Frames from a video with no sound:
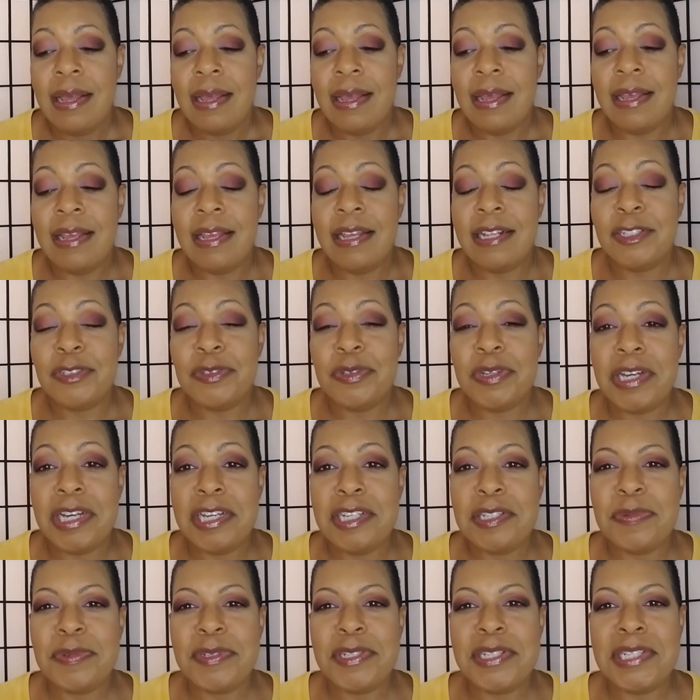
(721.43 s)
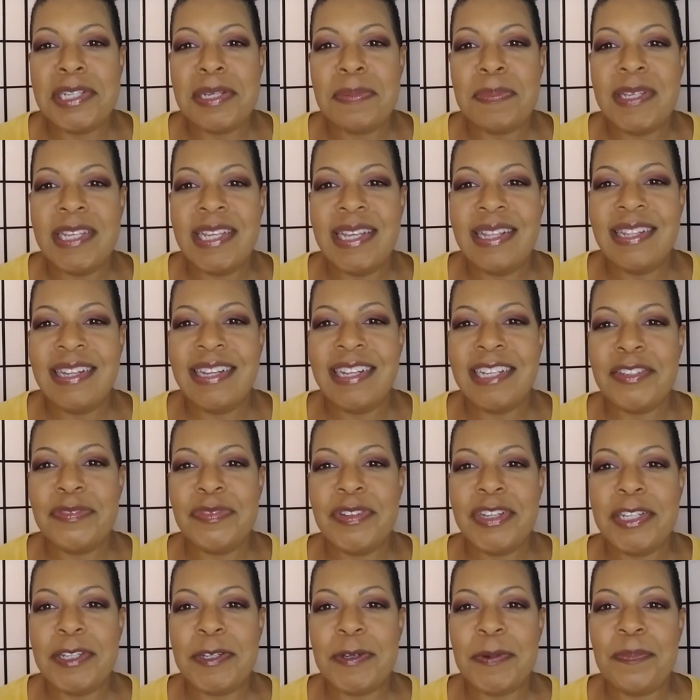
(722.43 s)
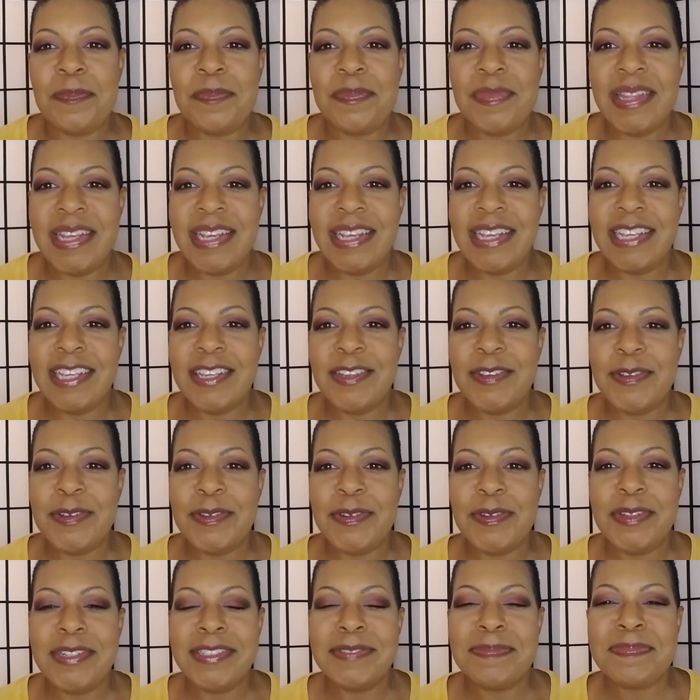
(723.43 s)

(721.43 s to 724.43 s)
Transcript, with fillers: And you guys will see me in the next video. Thank you.